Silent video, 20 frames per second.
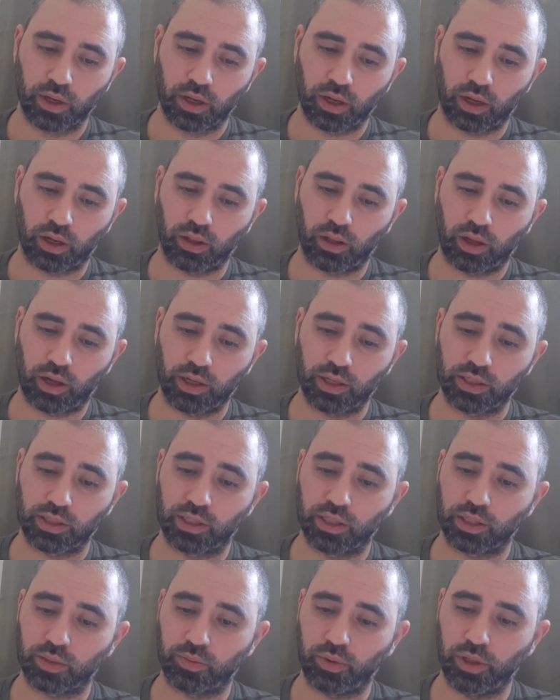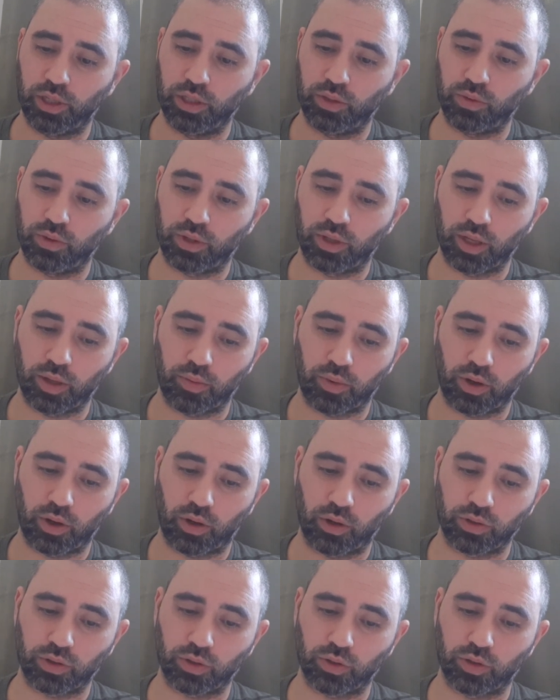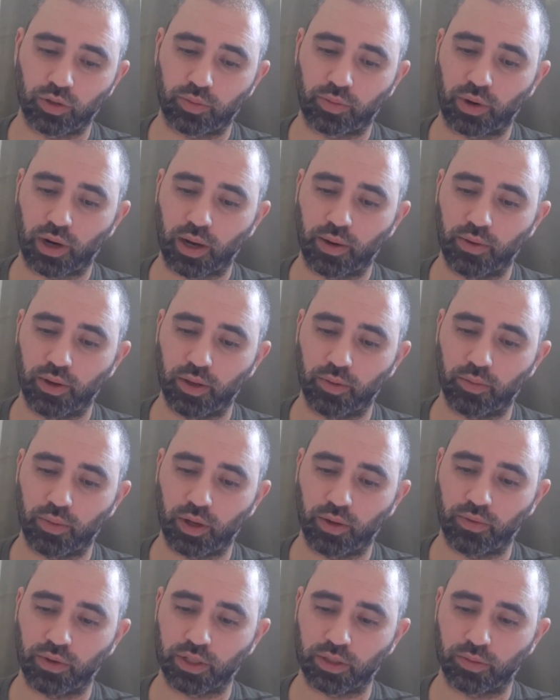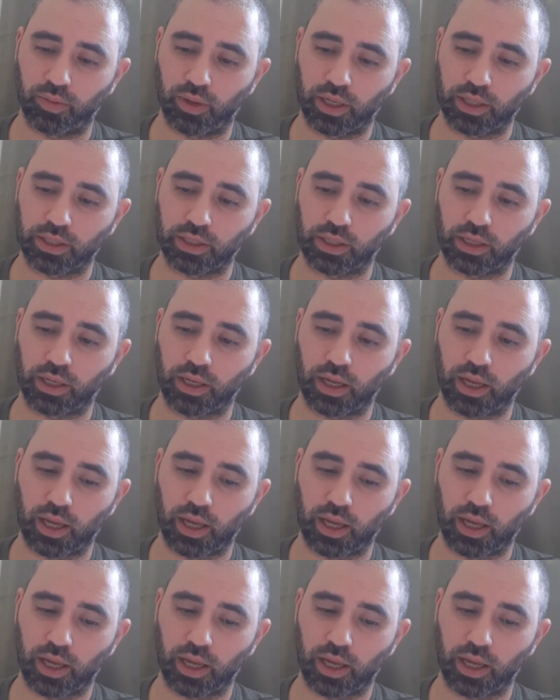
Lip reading: Allah is displeased with him and also deprived him of his blessing